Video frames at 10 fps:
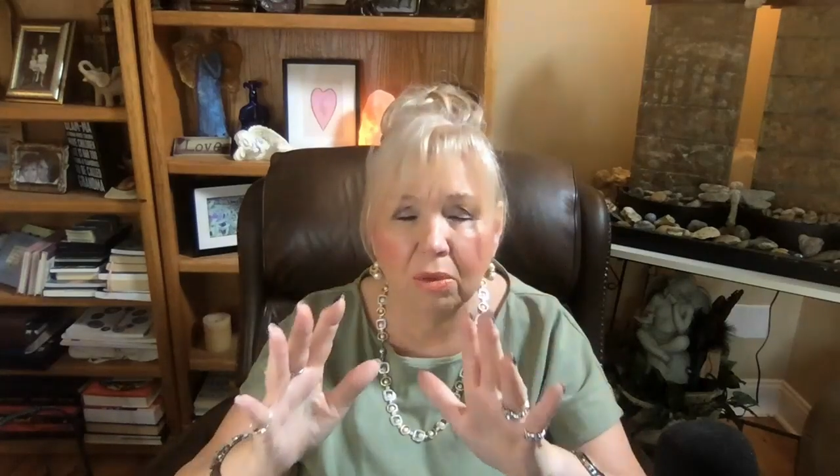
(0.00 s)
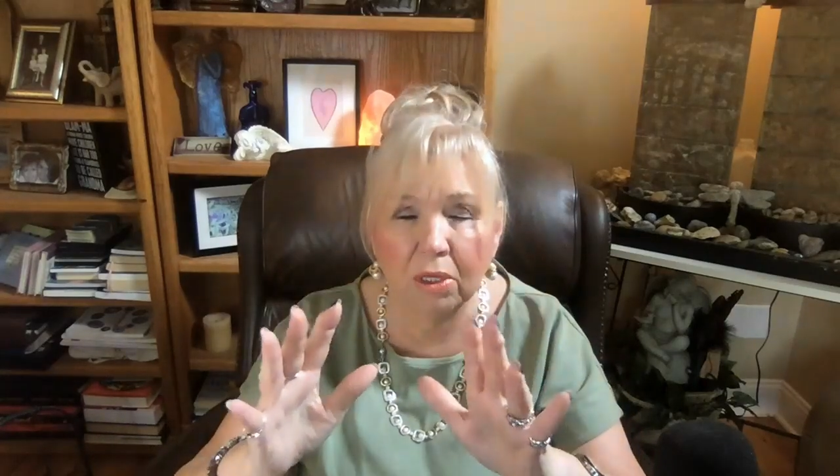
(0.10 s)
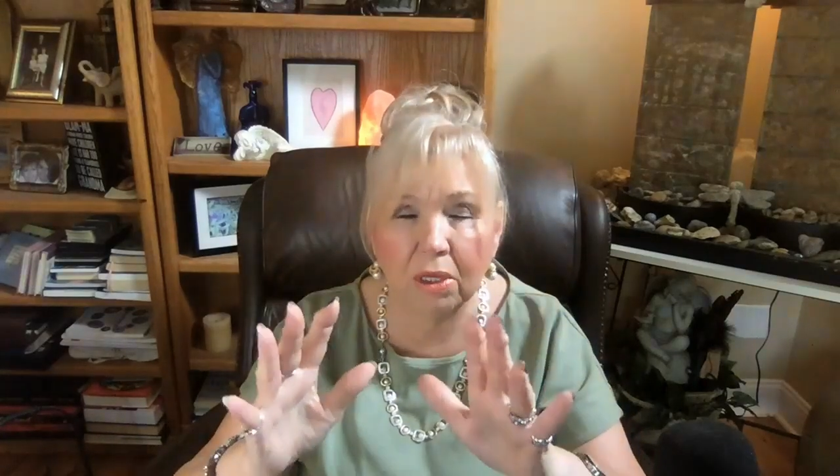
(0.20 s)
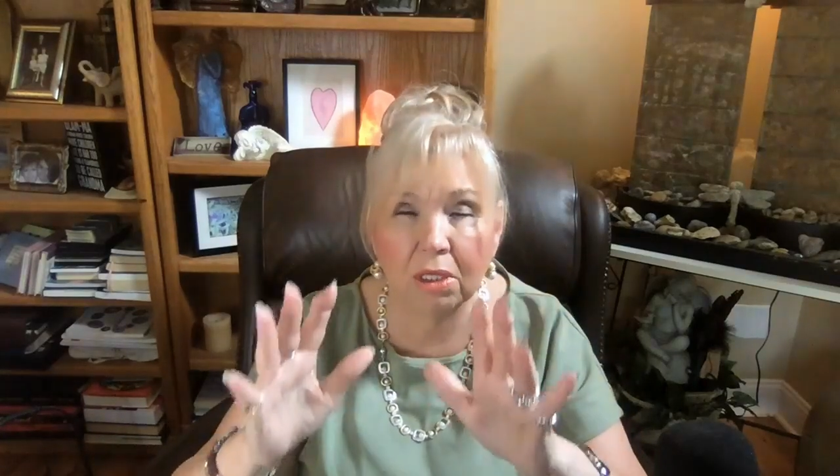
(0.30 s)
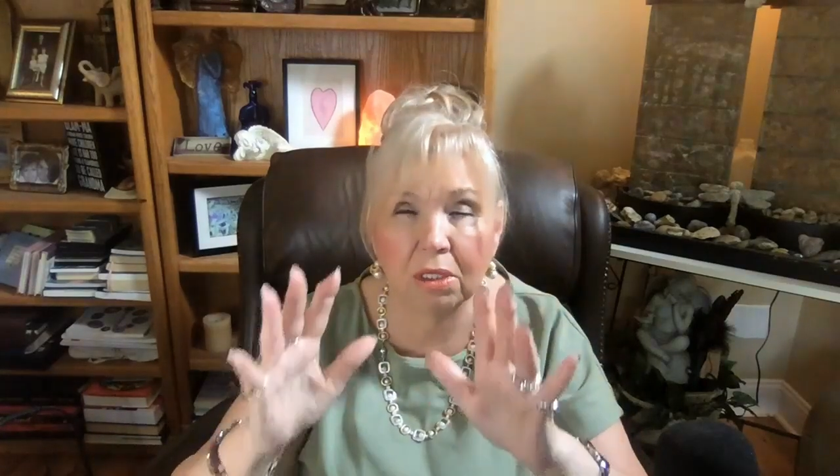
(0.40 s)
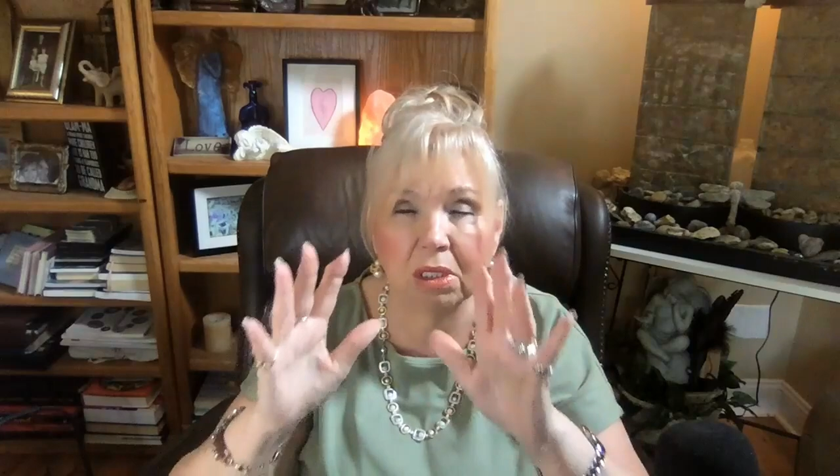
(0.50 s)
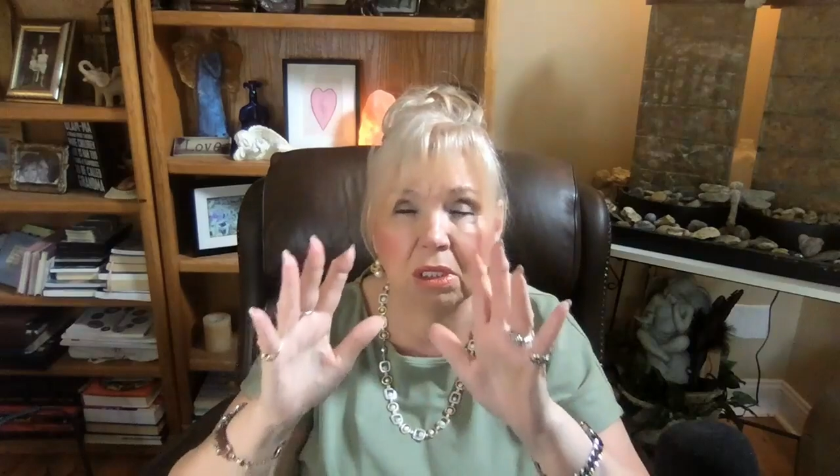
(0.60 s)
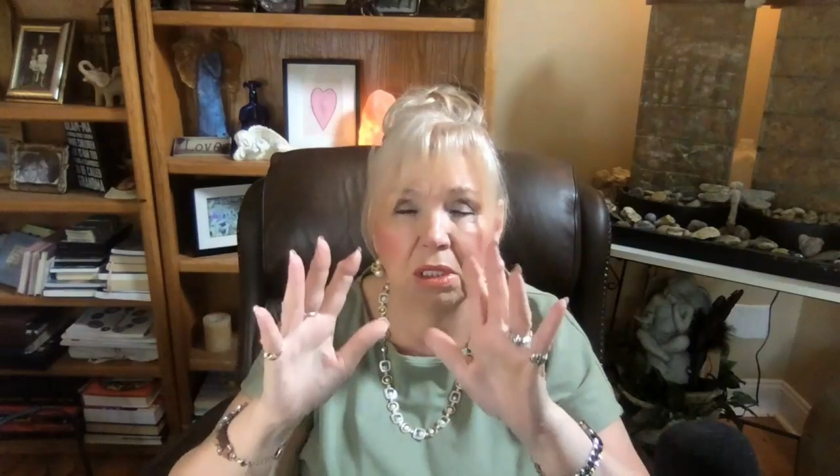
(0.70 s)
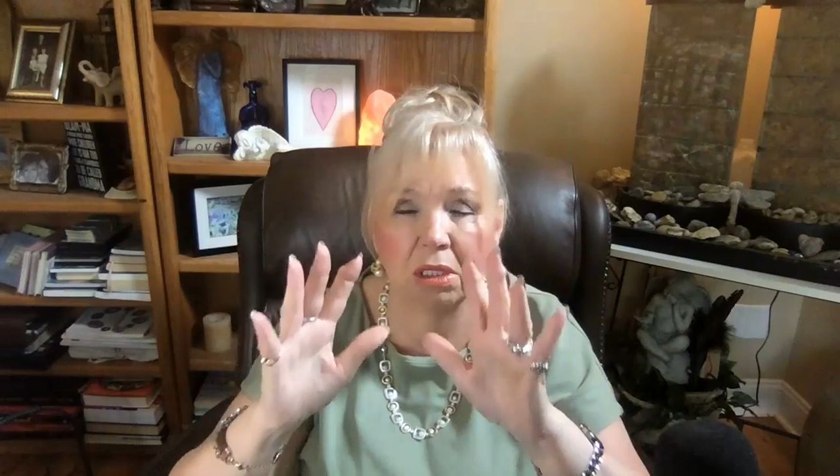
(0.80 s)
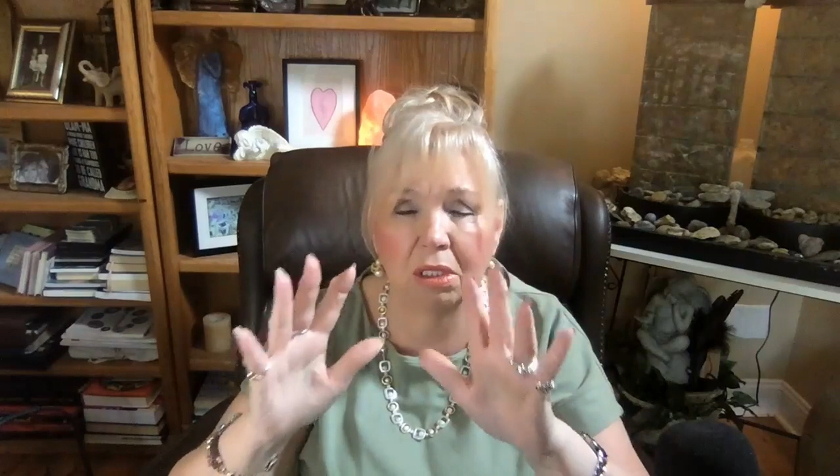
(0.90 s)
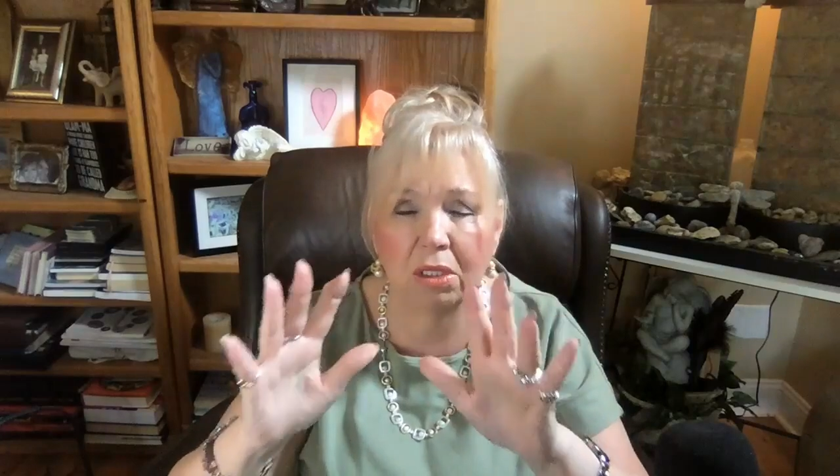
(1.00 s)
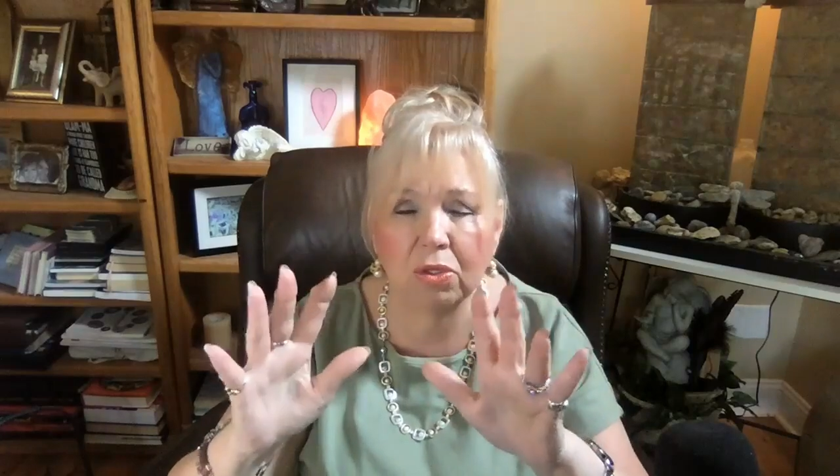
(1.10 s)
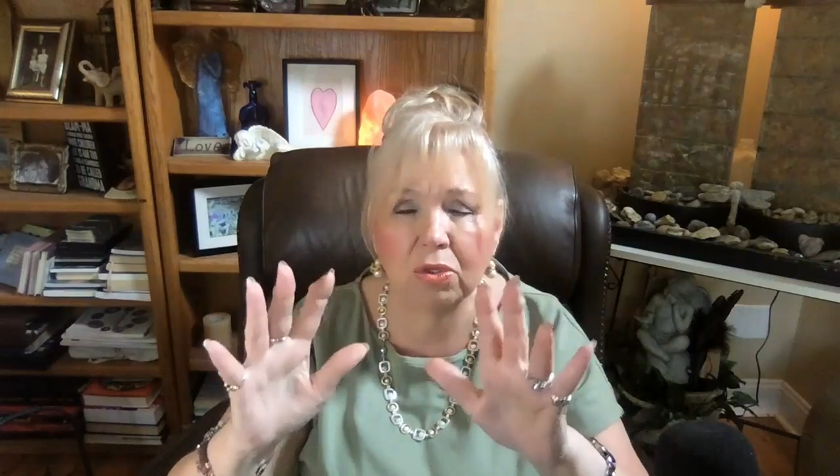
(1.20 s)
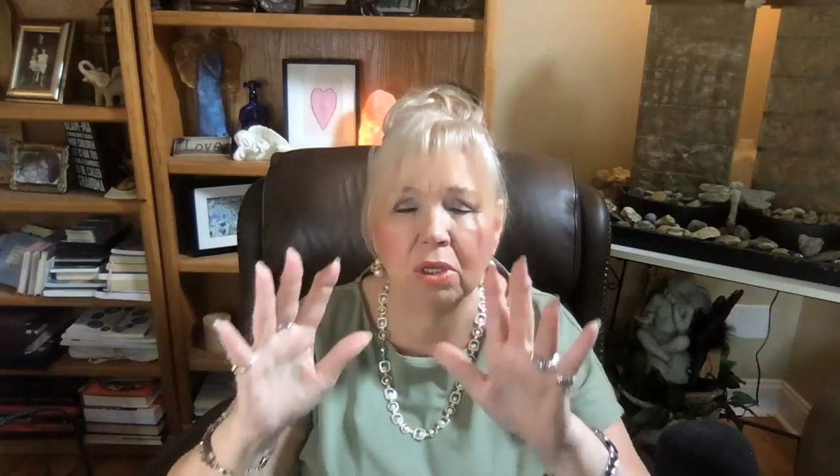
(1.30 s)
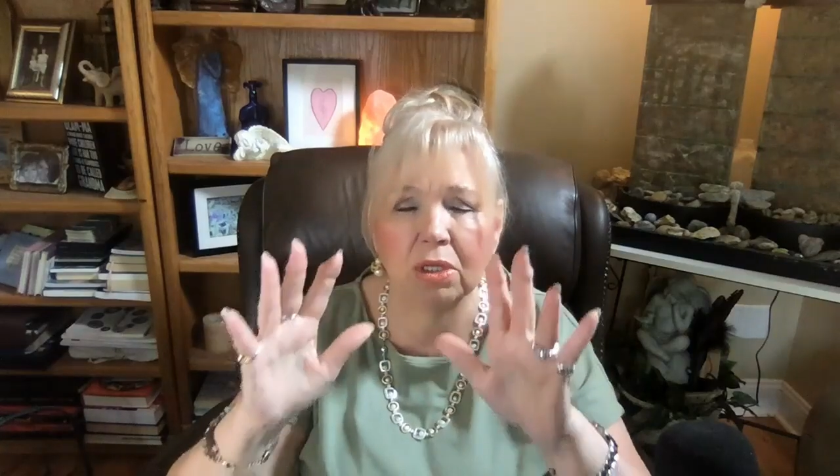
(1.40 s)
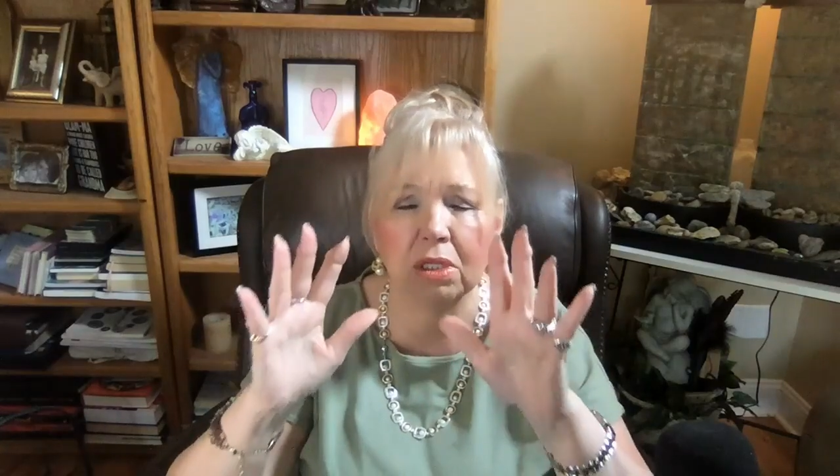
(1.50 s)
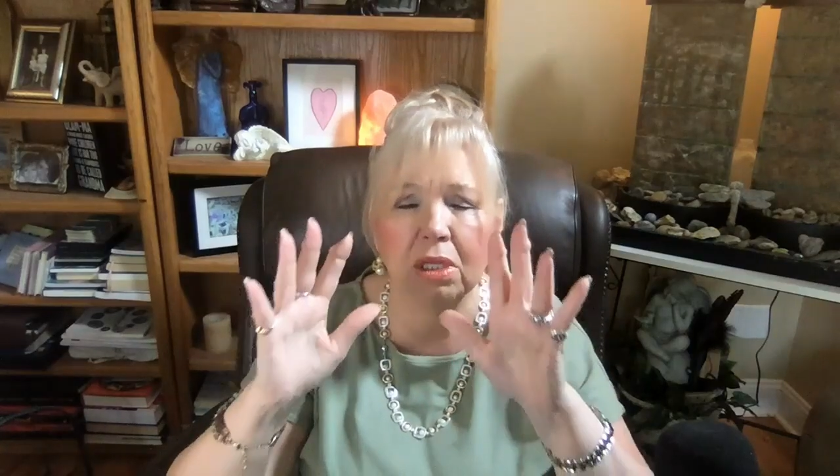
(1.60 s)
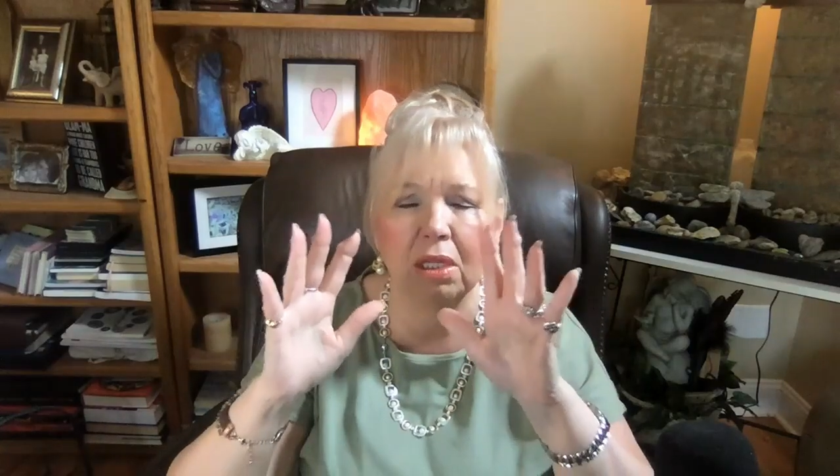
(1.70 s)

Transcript: with us and listening to us,